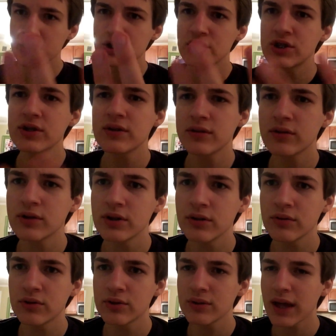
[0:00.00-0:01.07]
Do
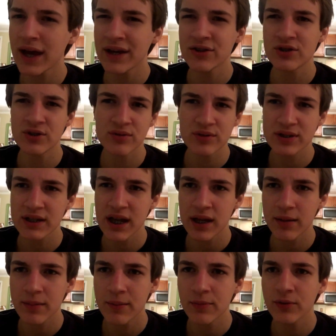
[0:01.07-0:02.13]
you do that? Do you see any
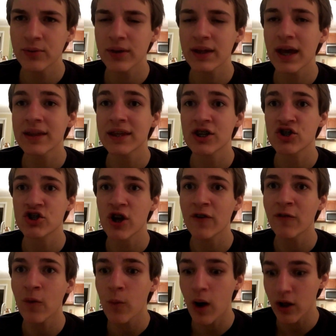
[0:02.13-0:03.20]
people doing that? They
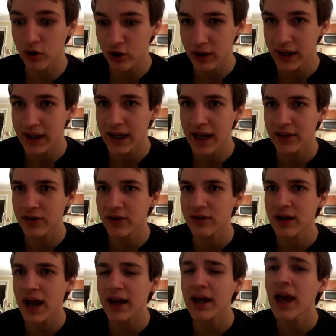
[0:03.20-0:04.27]
shuffle while looking at their
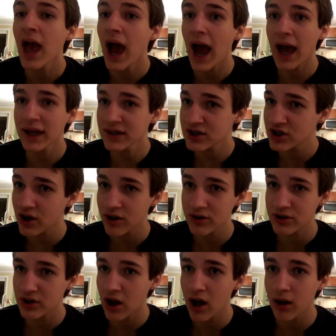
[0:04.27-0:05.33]
deck. I start
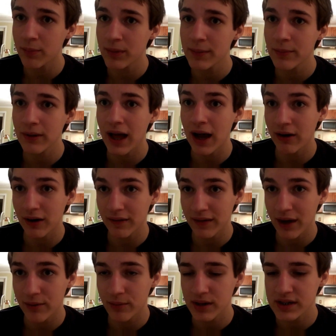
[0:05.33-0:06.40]
to call people out on
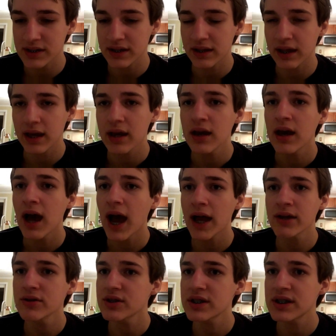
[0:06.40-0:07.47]
that recently. I
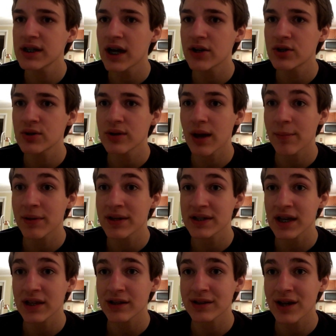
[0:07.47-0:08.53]
used to not do that because I
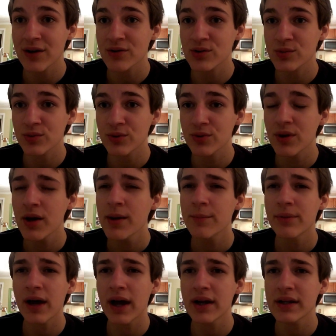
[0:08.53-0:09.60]
thought that was rude.
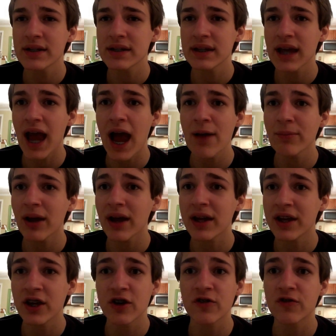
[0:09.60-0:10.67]
But honestly, I'm not
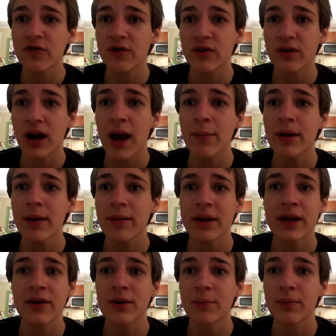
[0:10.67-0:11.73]
here
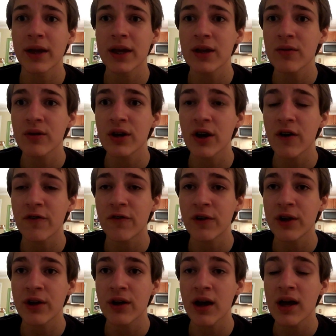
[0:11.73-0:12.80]
to play Yu-Gi-Oh! Free
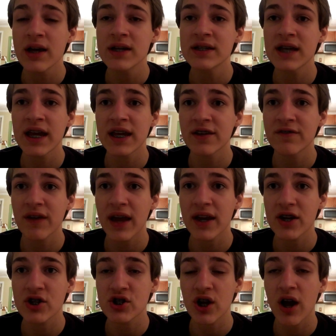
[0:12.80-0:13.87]
to take
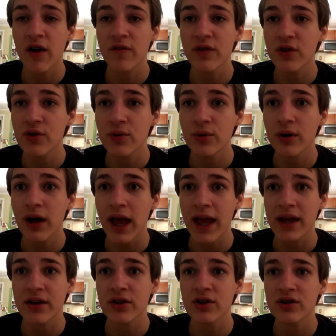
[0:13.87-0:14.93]
advantage of the duel
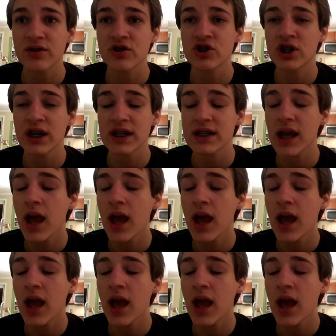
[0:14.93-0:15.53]
and cheat.